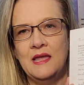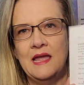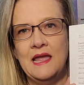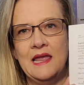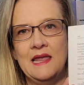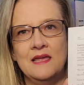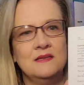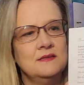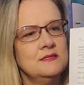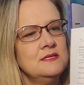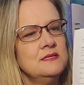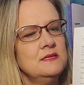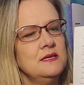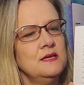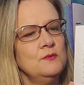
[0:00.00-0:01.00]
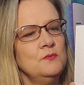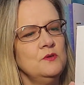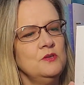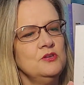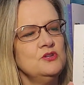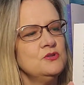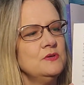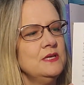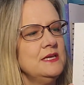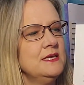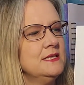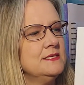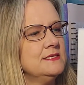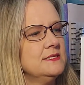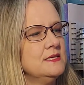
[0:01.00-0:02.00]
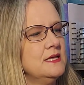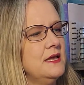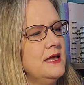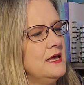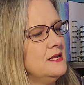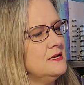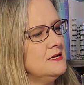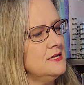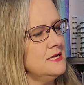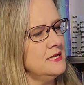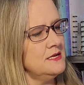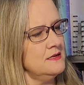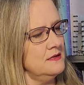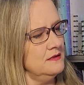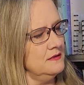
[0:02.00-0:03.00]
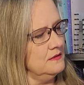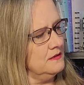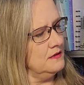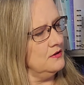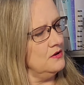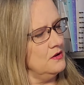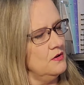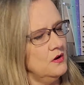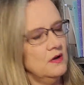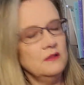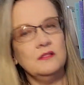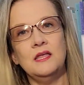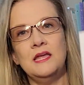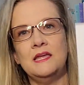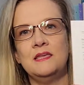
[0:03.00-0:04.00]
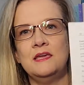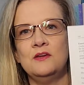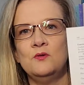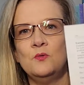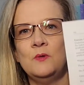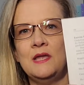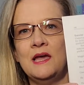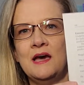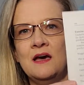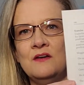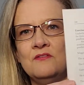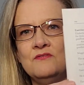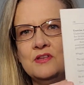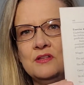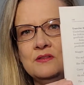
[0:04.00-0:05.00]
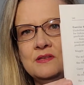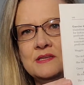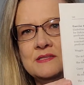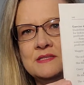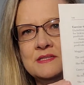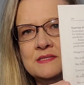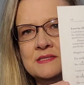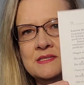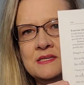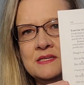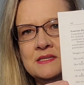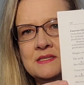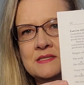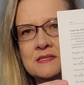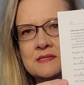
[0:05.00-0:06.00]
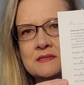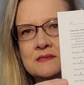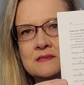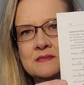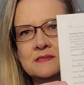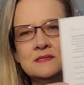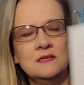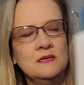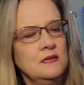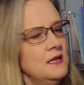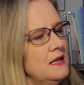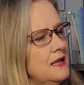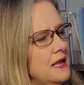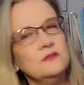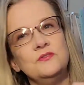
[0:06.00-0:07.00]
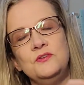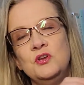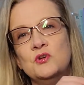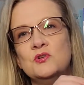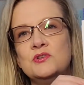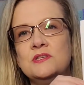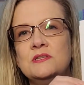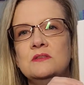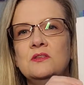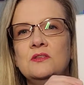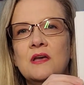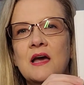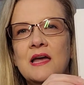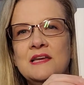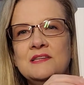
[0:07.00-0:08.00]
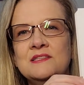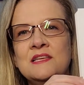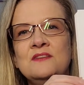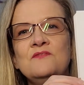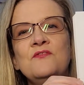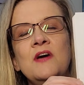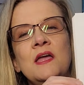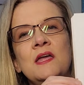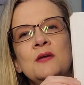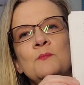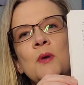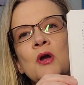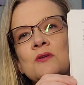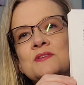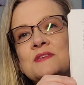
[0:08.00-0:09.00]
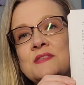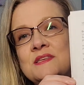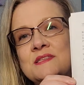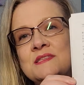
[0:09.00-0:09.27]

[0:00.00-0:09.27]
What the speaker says: and usually it's editing. Like here we have a list of sentences. You're identifying parts of this